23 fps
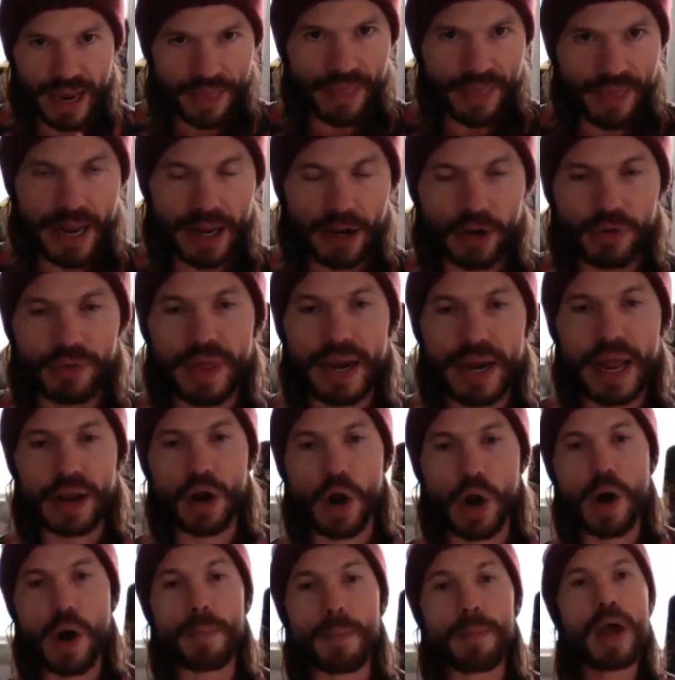And then I
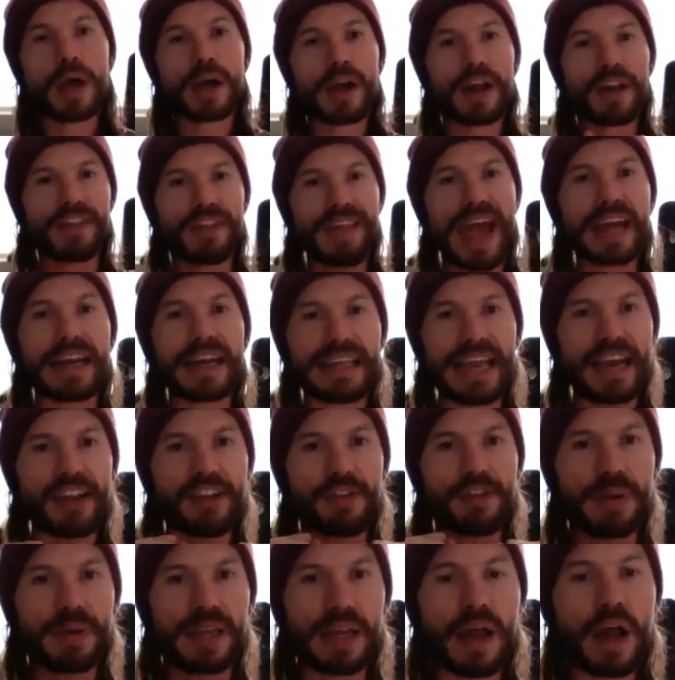go up, because that
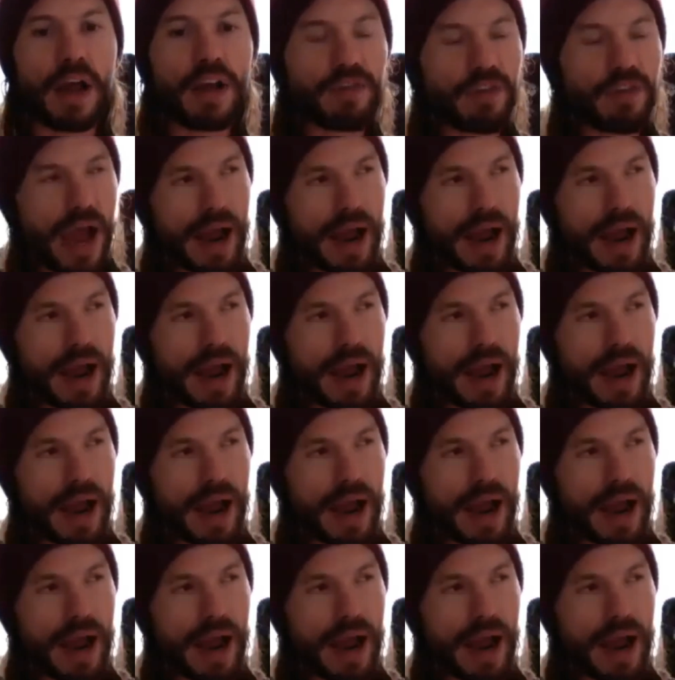gets me.